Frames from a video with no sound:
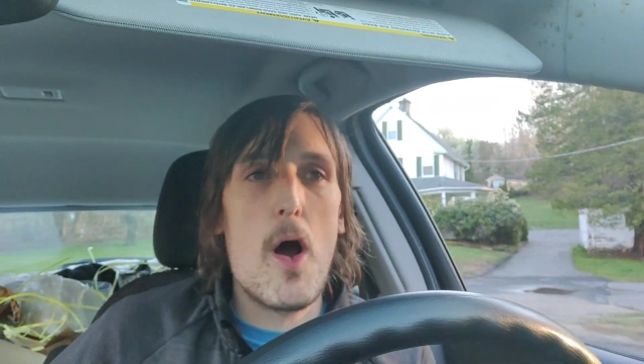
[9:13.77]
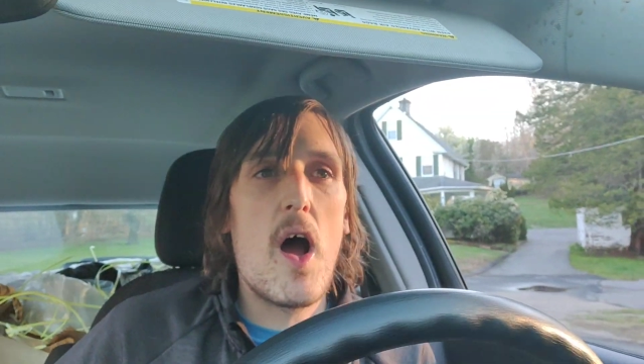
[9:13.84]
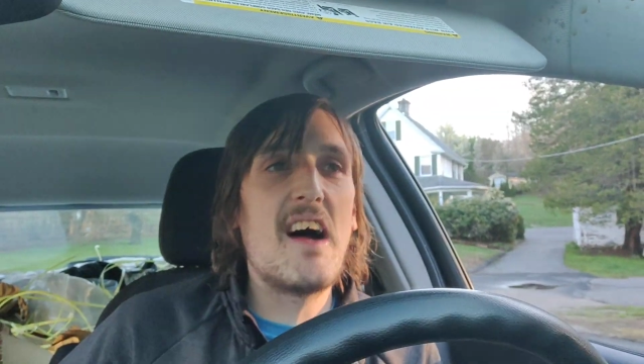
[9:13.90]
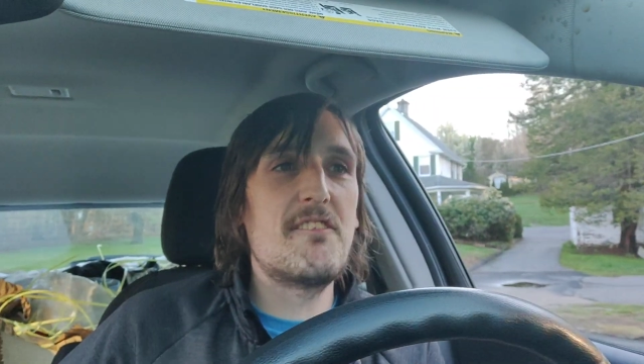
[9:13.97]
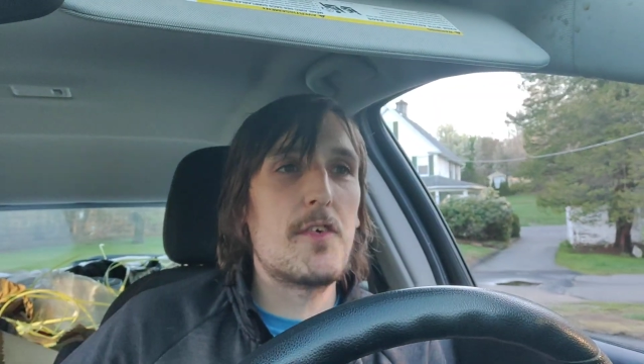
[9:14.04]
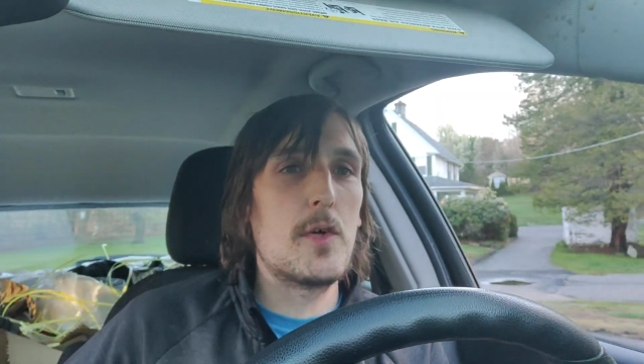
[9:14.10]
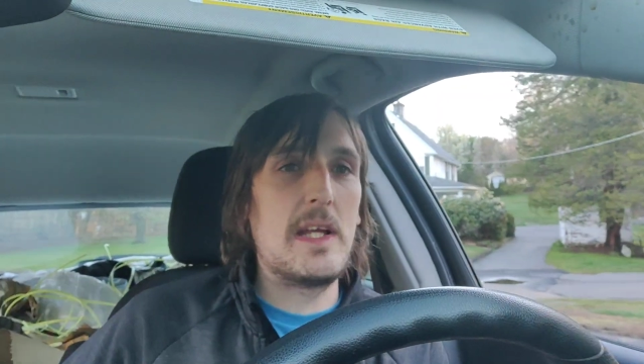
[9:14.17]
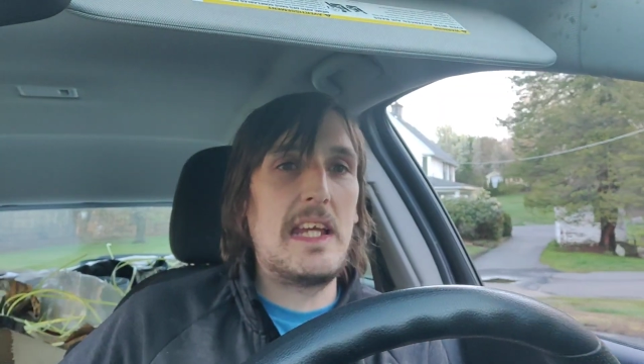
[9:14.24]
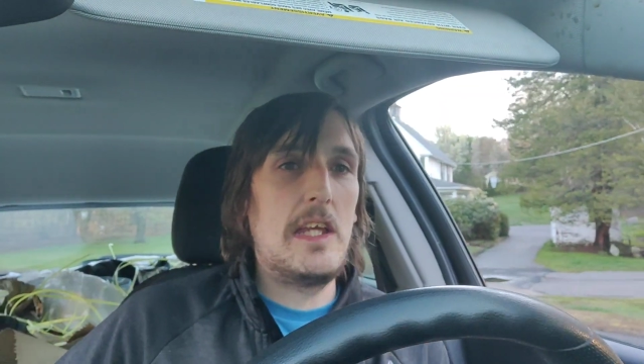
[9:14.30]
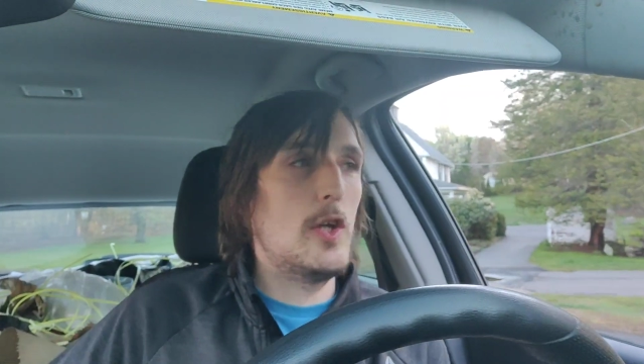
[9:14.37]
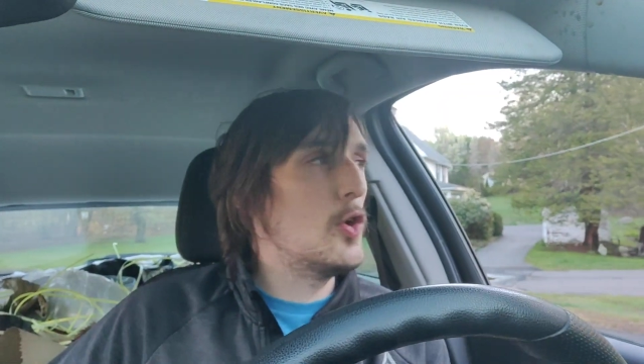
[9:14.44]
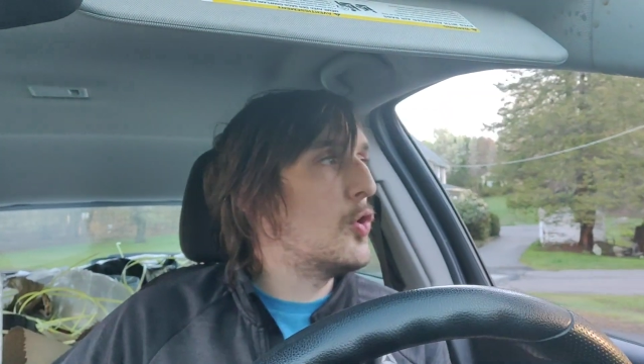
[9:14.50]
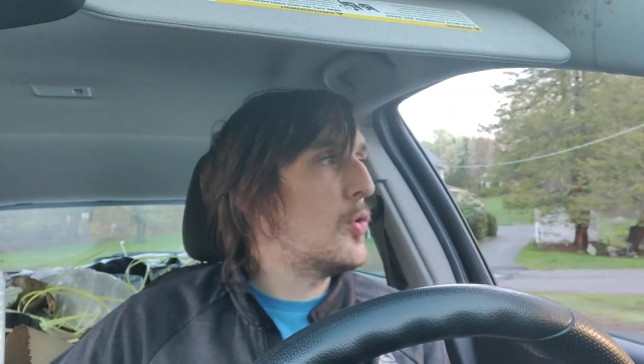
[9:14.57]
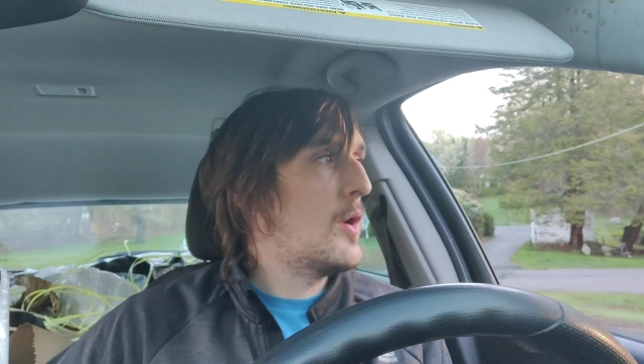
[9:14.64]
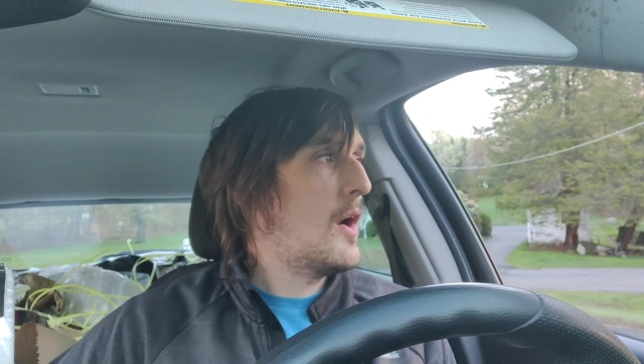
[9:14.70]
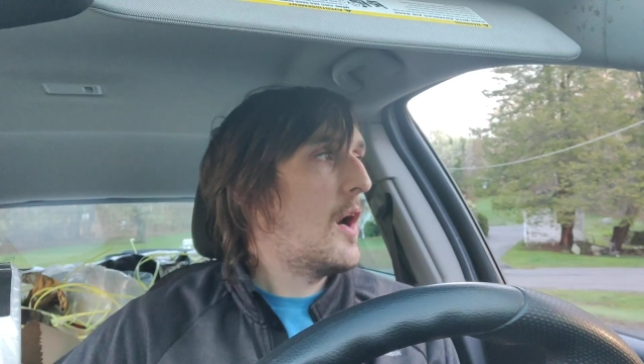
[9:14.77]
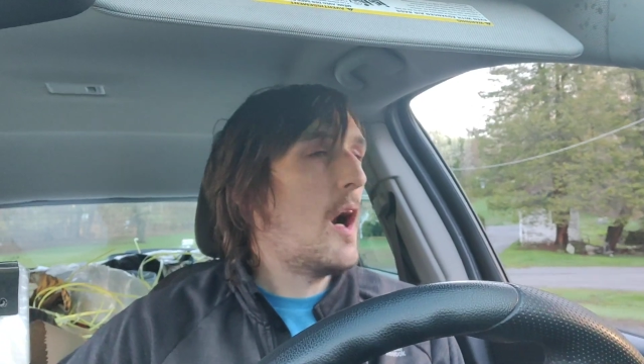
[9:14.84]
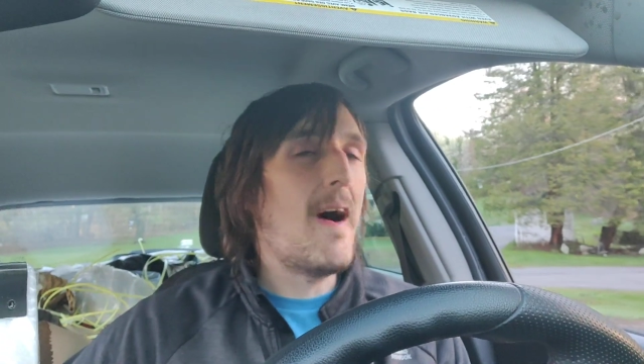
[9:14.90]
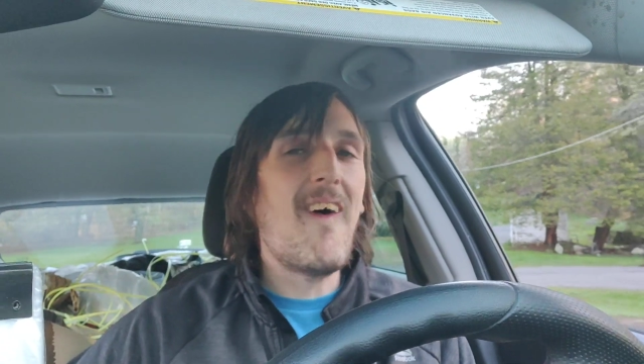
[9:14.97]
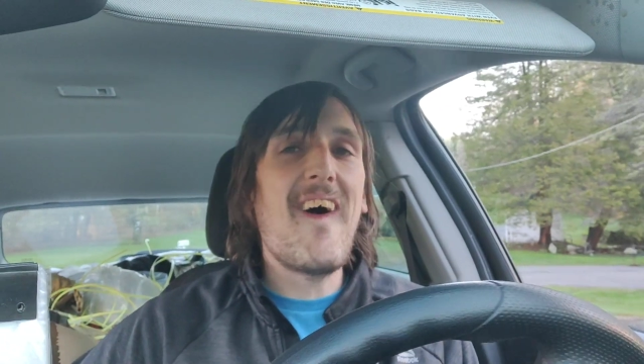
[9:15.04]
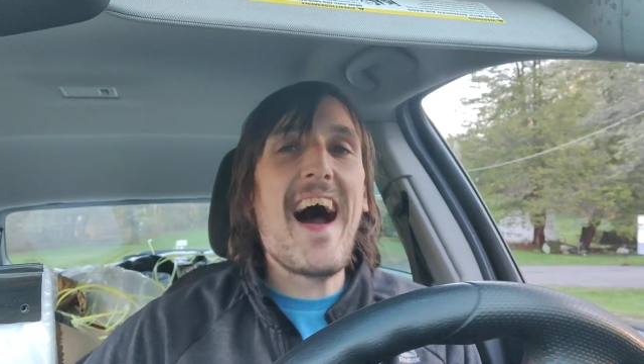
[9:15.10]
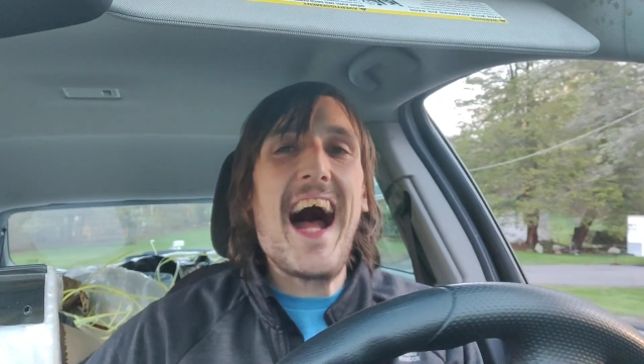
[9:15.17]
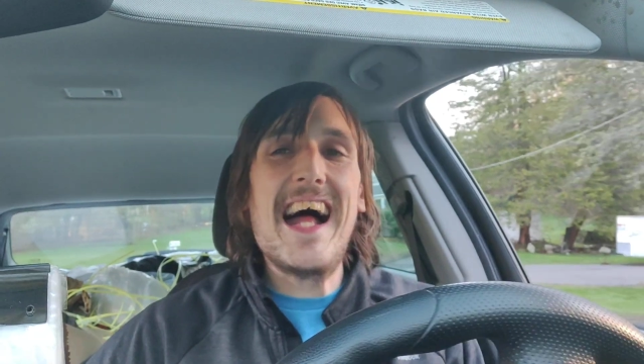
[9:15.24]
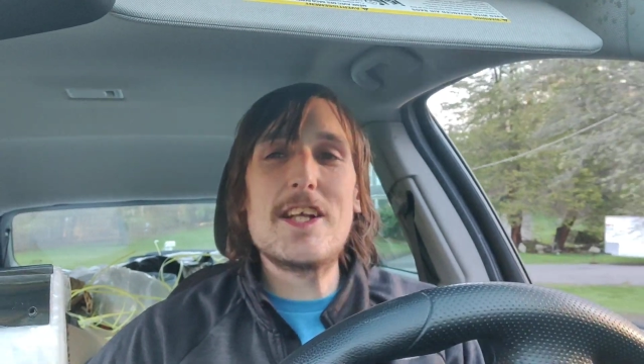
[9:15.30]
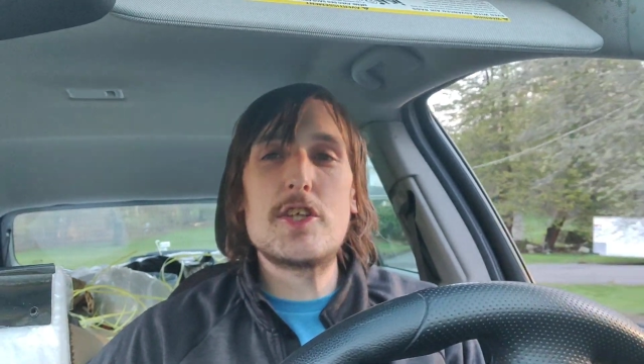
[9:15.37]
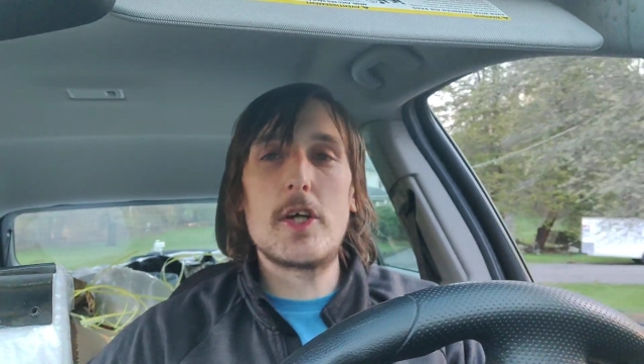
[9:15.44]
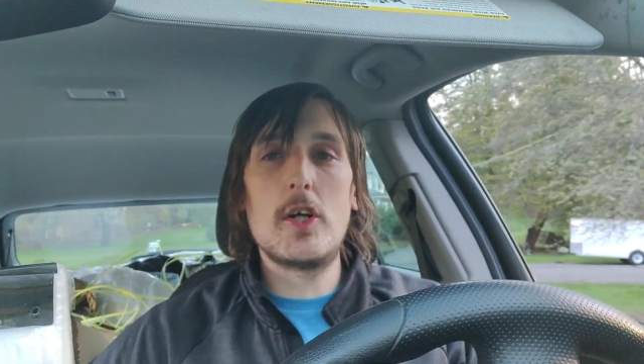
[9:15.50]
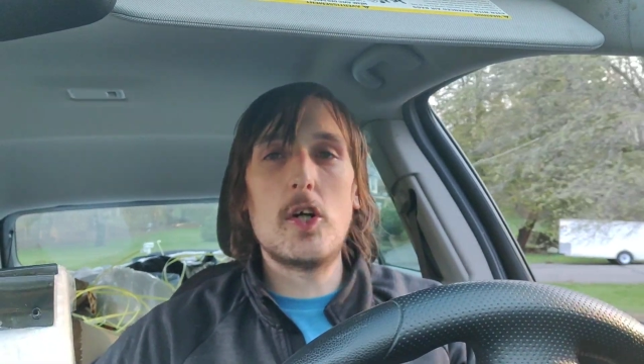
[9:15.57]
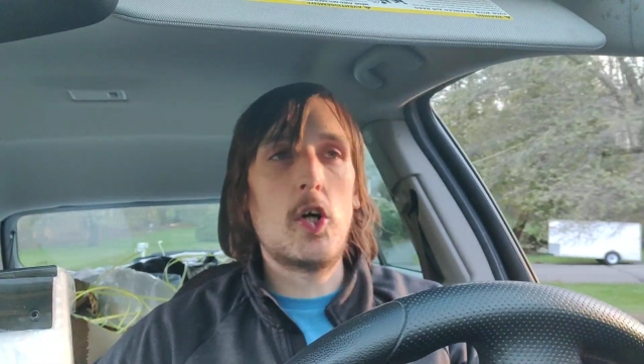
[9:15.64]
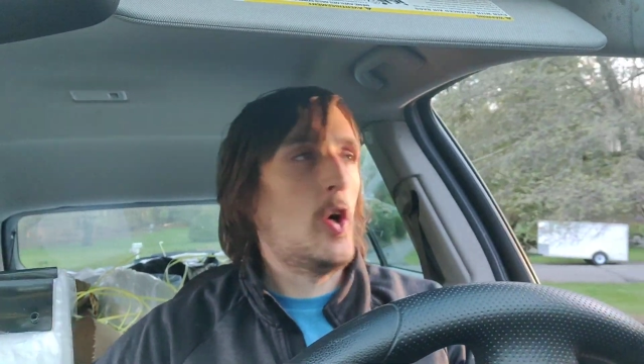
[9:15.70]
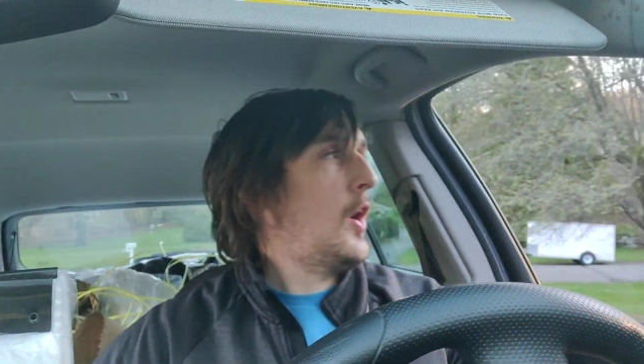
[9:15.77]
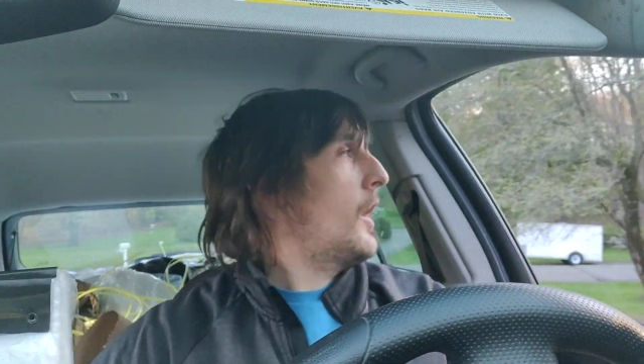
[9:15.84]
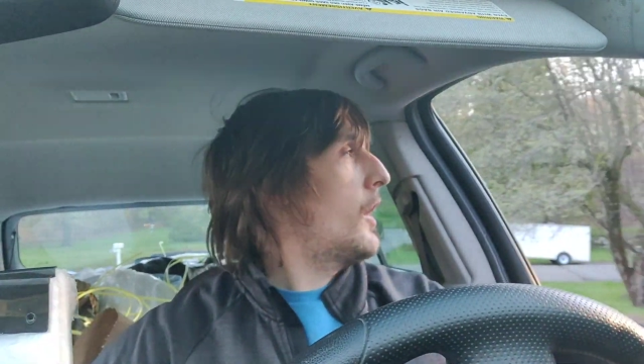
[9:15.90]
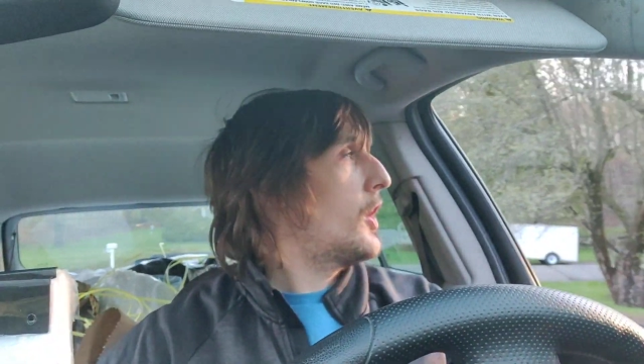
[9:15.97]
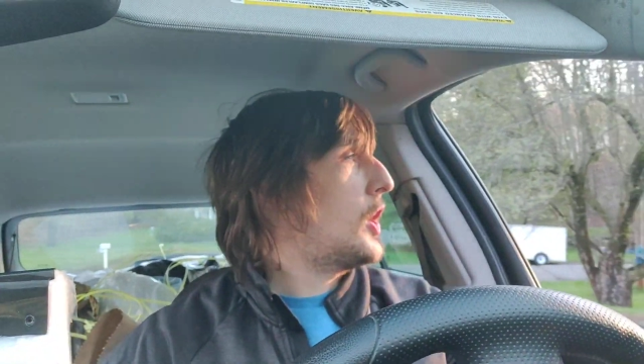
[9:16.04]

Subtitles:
offering you a logical